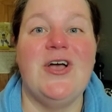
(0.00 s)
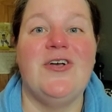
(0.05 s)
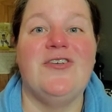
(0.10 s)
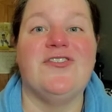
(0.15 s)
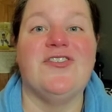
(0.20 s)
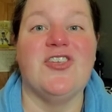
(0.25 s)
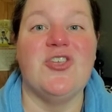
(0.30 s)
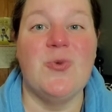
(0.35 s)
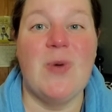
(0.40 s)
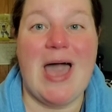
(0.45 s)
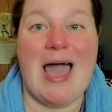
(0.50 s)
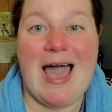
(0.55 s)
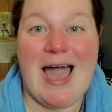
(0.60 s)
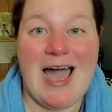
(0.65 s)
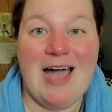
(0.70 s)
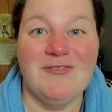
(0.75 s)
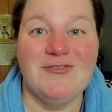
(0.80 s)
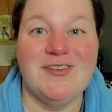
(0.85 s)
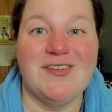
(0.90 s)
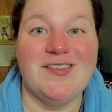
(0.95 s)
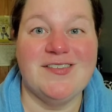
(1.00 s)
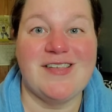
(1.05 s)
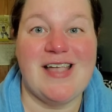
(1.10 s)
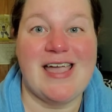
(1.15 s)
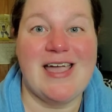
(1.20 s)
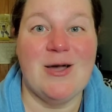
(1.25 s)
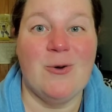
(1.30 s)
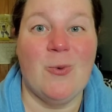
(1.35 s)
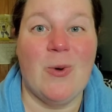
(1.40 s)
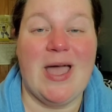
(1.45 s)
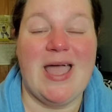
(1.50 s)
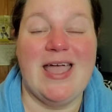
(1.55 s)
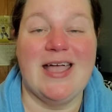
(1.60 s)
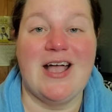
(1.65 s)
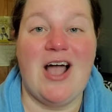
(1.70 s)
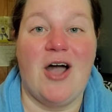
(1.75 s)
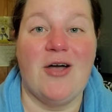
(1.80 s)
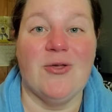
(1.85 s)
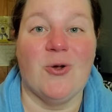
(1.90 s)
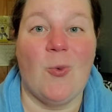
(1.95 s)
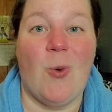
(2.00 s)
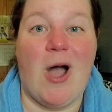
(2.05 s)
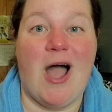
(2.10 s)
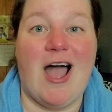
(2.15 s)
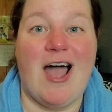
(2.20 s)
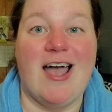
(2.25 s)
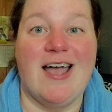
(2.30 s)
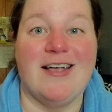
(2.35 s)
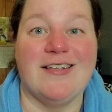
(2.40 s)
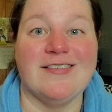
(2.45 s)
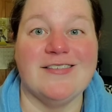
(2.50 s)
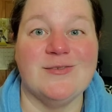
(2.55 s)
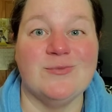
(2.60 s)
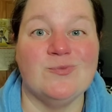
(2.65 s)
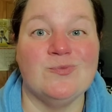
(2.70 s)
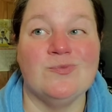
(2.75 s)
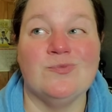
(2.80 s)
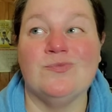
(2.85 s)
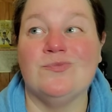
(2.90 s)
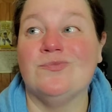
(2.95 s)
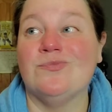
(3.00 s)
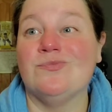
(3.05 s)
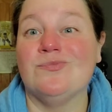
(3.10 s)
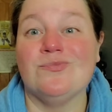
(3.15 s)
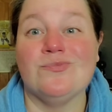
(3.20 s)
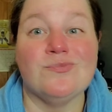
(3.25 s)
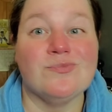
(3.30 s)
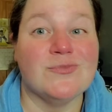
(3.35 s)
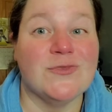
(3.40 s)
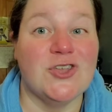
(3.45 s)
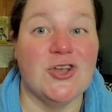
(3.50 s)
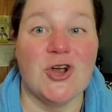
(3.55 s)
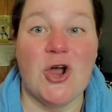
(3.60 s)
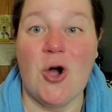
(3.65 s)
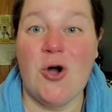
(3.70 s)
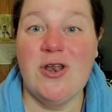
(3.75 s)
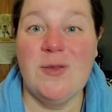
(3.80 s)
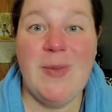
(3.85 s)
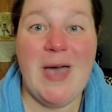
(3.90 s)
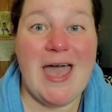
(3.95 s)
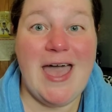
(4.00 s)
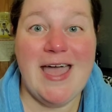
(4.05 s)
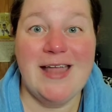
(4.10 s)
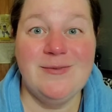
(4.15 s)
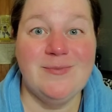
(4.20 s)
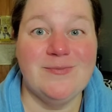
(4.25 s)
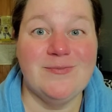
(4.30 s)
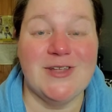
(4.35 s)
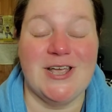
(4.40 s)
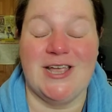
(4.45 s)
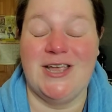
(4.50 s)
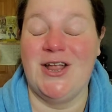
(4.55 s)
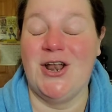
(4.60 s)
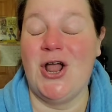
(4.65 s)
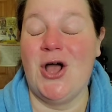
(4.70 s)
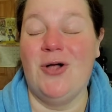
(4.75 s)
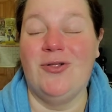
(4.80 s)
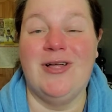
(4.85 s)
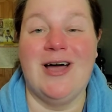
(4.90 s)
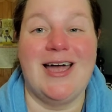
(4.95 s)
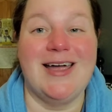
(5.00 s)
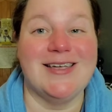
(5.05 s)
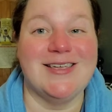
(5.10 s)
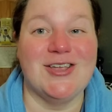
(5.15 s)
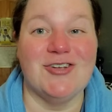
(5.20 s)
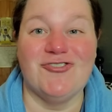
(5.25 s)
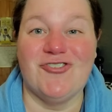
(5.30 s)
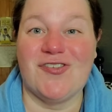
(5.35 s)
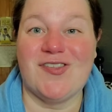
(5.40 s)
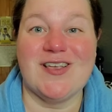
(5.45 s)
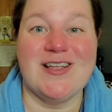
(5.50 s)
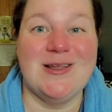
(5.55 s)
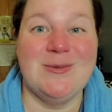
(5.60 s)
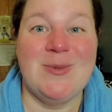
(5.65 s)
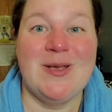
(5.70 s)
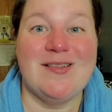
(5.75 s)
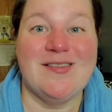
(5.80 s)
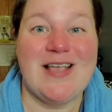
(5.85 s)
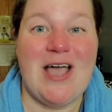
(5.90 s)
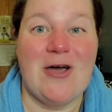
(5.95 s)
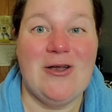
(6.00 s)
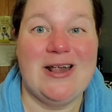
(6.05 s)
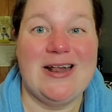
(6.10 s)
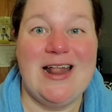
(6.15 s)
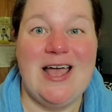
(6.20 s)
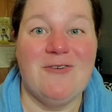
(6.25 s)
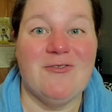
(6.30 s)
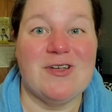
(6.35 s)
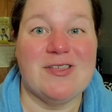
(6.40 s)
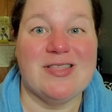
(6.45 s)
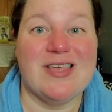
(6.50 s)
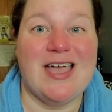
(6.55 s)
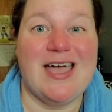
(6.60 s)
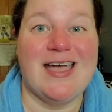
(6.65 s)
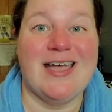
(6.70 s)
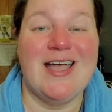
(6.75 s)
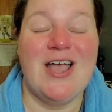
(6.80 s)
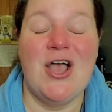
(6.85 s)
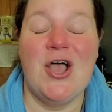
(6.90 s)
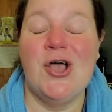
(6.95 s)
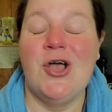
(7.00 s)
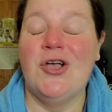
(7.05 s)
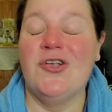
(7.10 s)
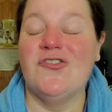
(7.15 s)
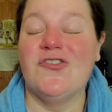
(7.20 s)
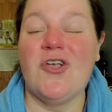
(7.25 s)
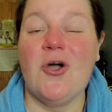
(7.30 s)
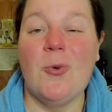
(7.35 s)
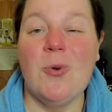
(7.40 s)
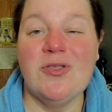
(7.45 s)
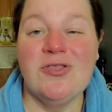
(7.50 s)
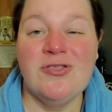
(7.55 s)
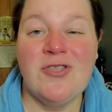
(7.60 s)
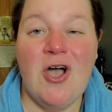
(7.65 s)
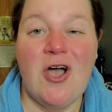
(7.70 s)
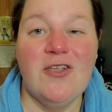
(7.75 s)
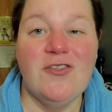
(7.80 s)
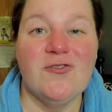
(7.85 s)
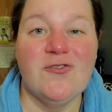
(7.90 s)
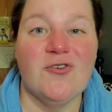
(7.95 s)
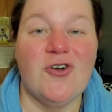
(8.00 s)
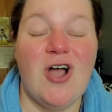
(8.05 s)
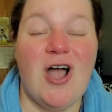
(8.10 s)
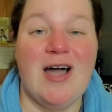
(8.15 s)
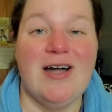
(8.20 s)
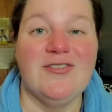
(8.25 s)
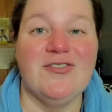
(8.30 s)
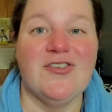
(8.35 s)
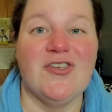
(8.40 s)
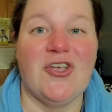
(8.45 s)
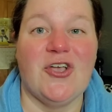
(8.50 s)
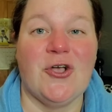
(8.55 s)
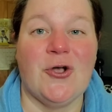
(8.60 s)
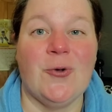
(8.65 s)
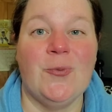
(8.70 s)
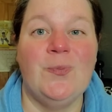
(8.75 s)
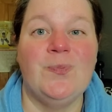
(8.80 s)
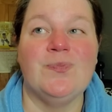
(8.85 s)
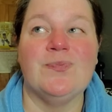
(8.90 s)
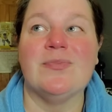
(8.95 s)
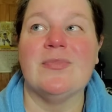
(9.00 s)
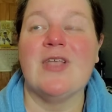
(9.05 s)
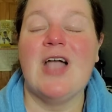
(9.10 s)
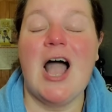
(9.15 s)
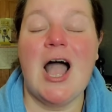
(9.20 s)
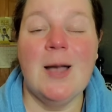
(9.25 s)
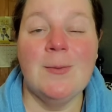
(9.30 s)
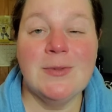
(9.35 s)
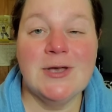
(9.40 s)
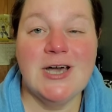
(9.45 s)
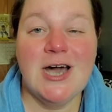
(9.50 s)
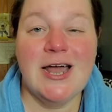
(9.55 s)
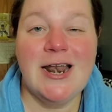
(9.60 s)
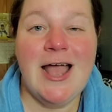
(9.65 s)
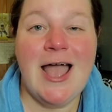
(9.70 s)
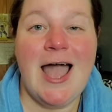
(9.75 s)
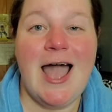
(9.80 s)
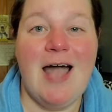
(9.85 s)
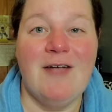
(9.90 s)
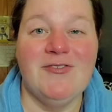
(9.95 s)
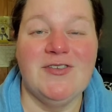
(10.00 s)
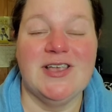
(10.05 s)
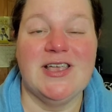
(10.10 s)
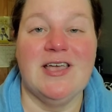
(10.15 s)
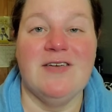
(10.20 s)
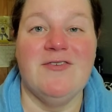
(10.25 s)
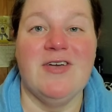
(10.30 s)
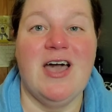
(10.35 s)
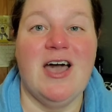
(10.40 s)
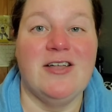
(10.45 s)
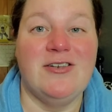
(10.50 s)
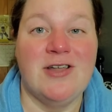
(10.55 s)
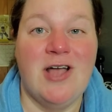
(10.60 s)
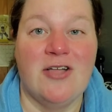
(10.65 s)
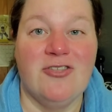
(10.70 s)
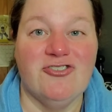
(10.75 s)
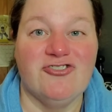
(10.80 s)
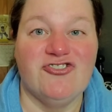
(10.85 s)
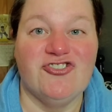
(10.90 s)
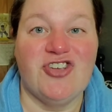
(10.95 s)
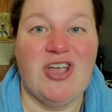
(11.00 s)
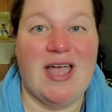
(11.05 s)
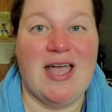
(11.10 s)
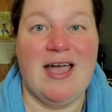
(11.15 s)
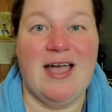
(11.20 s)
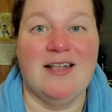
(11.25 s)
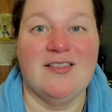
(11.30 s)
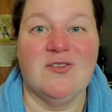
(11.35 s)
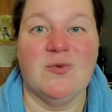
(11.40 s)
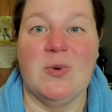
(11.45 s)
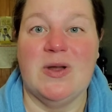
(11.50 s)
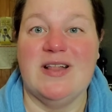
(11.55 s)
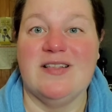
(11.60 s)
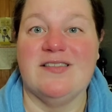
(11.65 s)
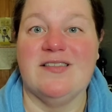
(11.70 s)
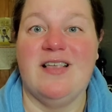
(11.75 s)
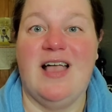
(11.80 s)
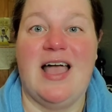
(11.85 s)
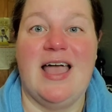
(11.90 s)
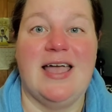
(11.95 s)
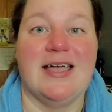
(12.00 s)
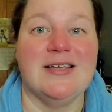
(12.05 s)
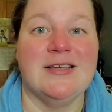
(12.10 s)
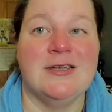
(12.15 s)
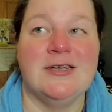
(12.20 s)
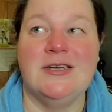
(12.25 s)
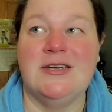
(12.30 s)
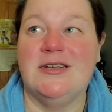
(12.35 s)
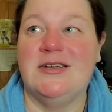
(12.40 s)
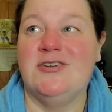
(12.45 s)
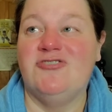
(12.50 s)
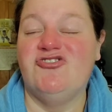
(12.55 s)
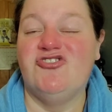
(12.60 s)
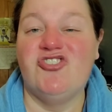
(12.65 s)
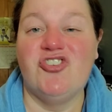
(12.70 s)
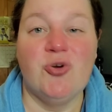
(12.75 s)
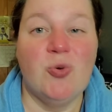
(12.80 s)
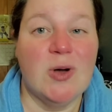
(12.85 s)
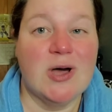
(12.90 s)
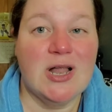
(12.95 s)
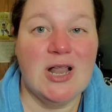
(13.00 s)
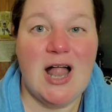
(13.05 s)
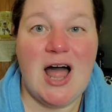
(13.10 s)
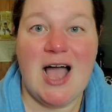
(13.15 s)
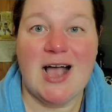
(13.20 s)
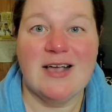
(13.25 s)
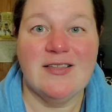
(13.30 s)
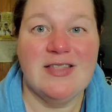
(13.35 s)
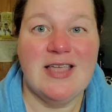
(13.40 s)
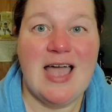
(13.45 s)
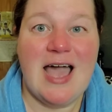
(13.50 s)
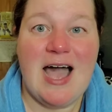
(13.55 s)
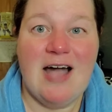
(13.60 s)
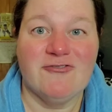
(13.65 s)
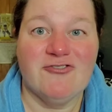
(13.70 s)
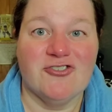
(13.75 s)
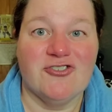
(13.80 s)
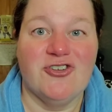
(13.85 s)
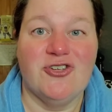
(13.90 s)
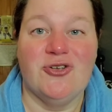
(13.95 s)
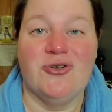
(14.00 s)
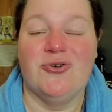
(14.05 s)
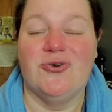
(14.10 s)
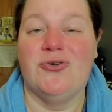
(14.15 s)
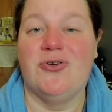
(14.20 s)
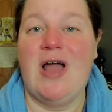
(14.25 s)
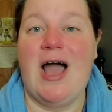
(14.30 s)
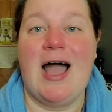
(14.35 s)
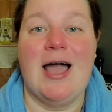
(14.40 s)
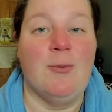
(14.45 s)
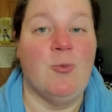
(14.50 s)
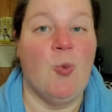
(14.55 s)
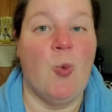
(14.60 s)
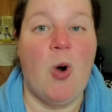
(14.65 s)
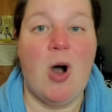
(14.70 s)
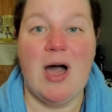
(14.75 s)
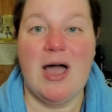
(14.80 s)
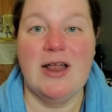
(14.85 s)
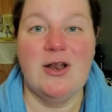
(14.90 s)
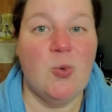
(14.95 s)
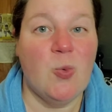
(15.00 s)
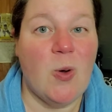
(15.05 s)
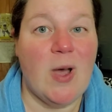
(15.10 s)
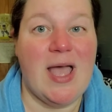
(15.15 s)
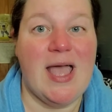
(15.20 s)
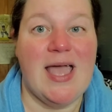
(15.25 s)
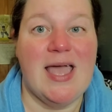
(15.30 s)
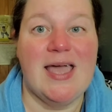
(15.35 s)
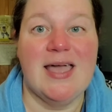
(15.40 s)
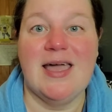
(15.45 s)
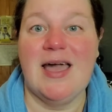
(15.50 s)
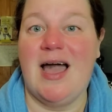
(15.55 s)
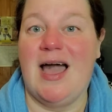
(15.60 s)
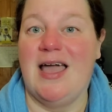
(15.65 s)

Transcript: So you have to stay awake. Otherwise, you're going to bed, you know, like you're just going to miss out on everything. So with Nosferatu, I'm going to have to give it another chance when it's like two o'clock in the afternoon. I'm wide awake.